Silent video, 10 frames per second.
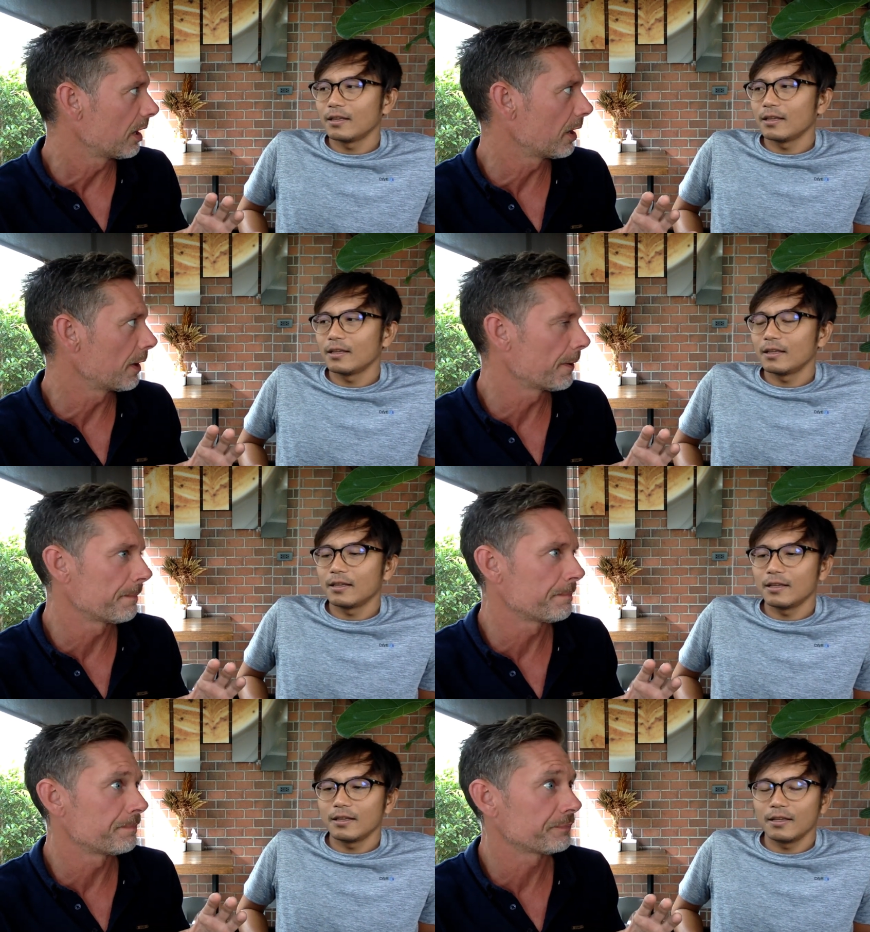
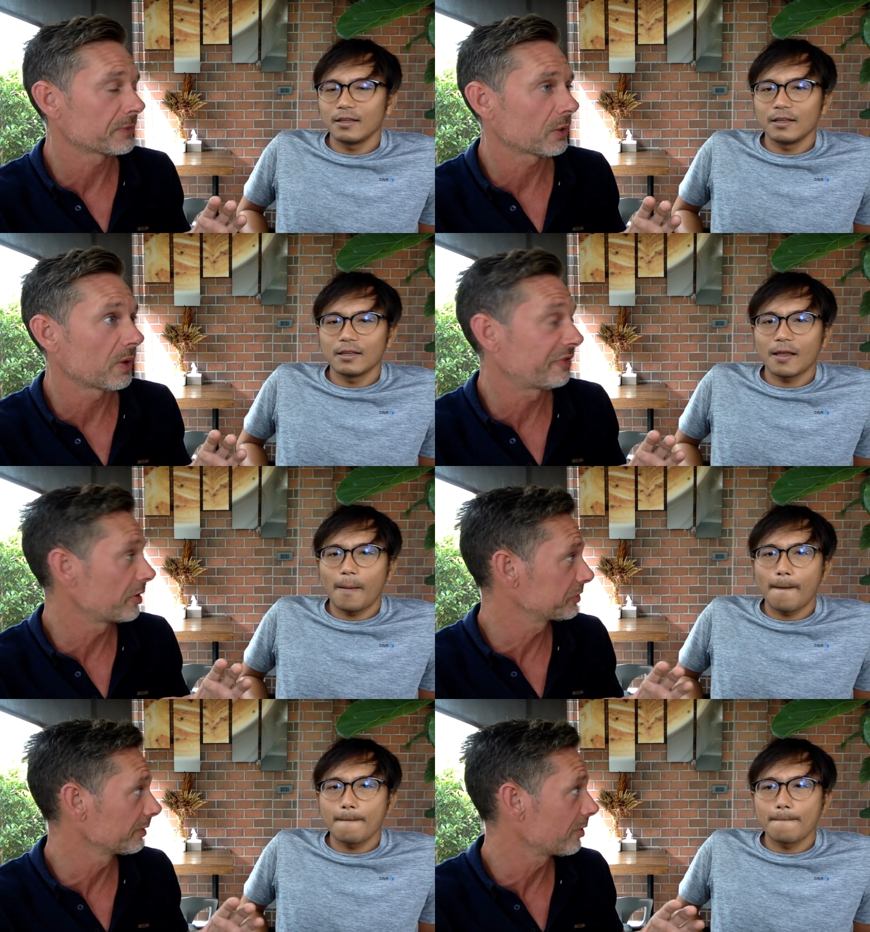Speaker 1: Well,
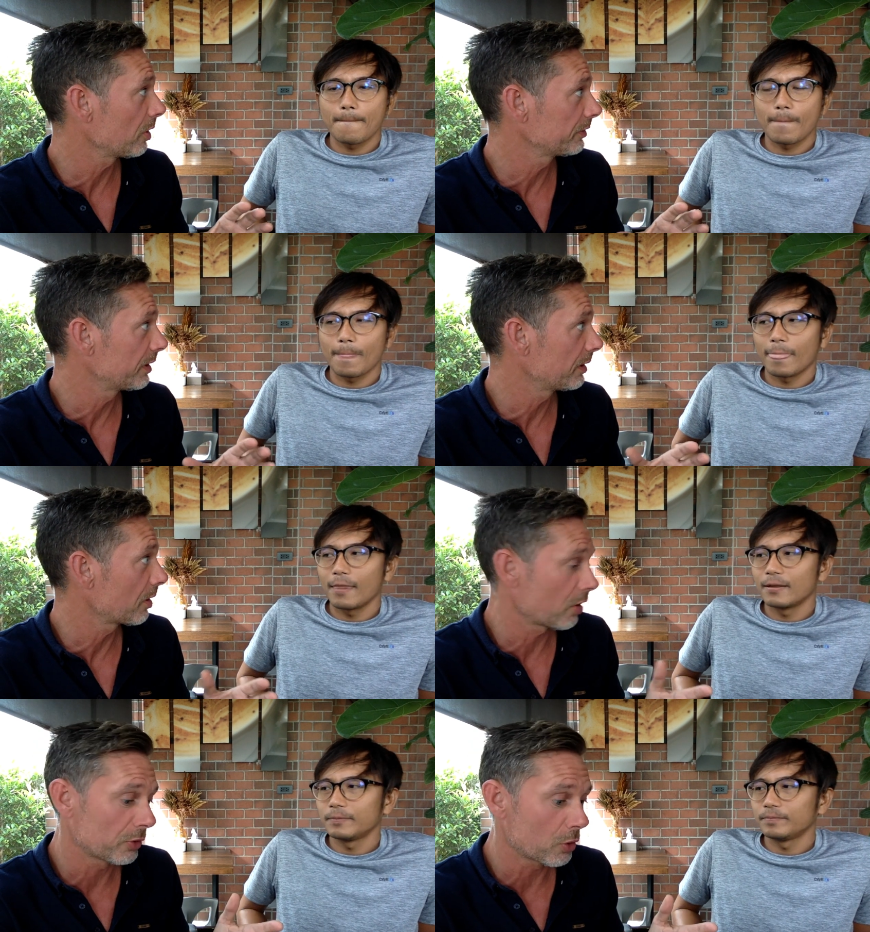first of all,
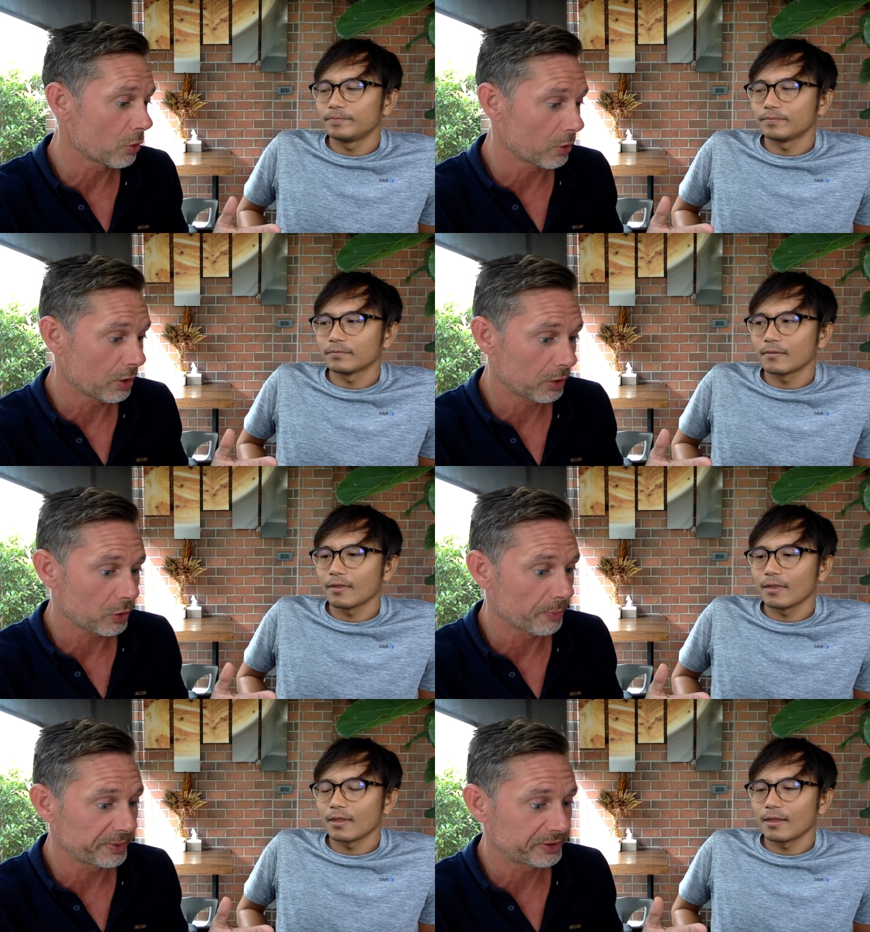there are
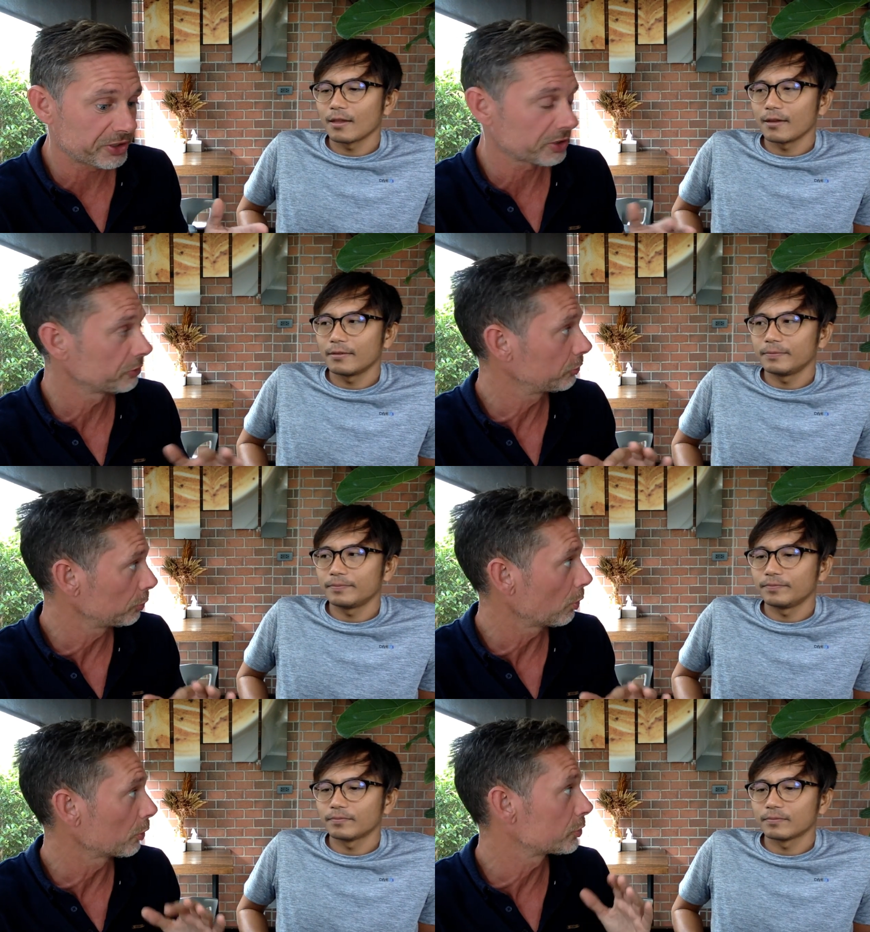no competitions,
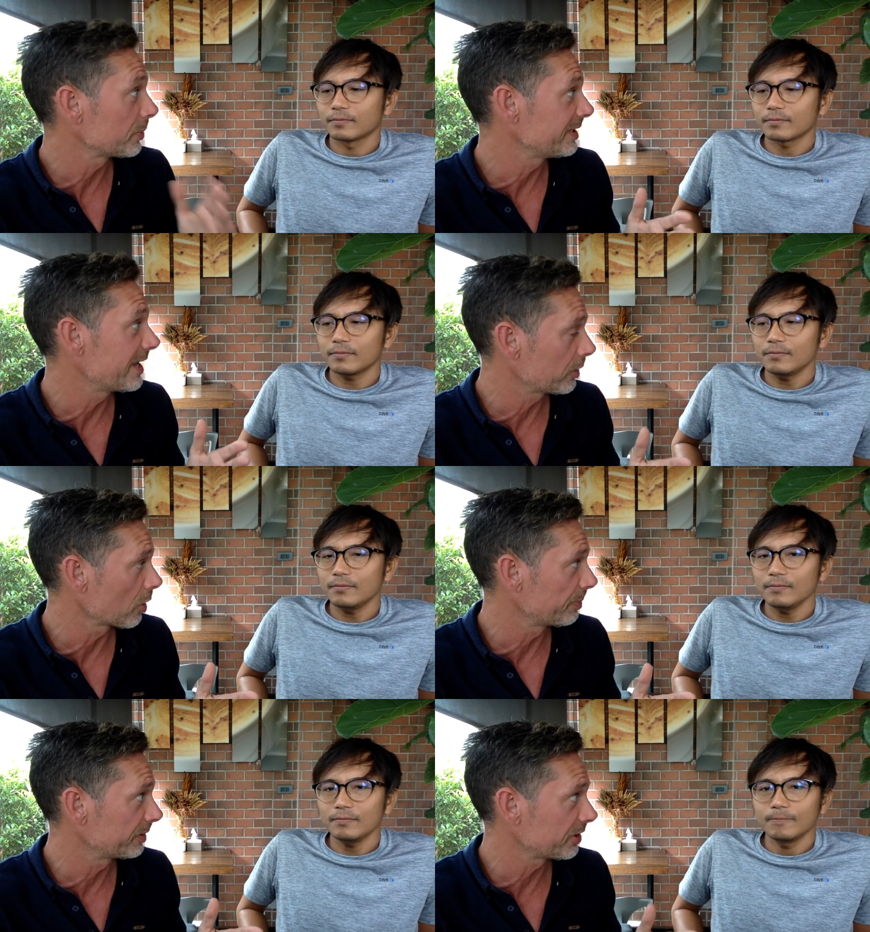2- or 3-day
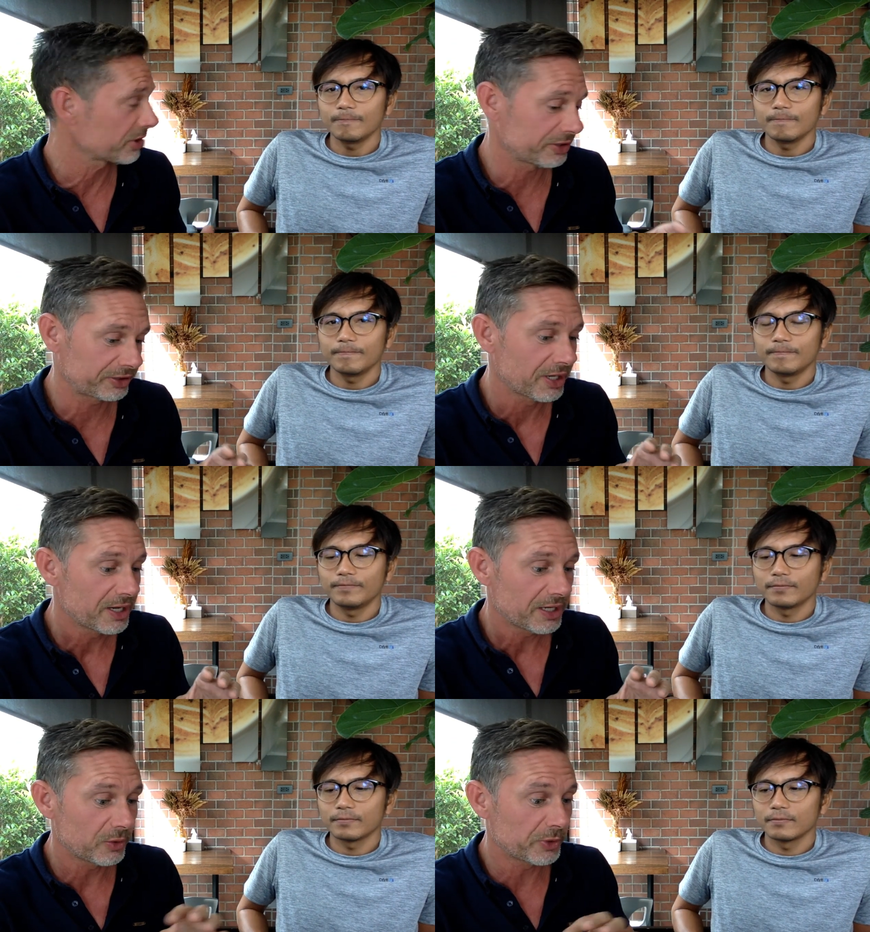
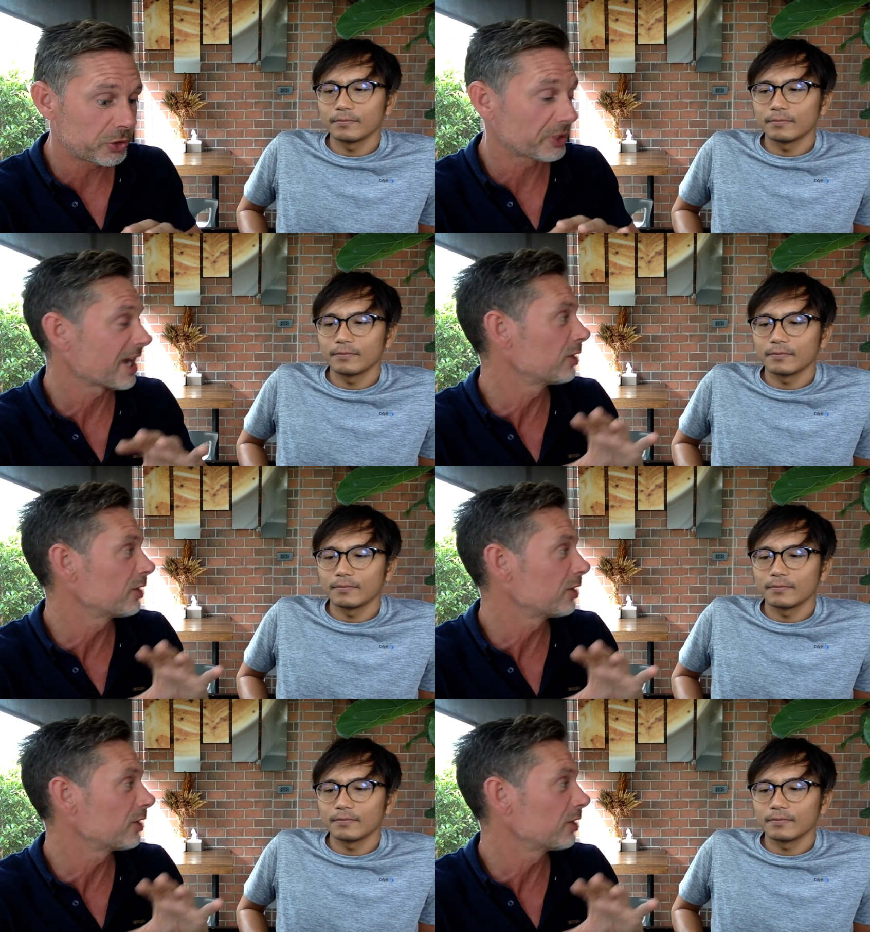competitions in which you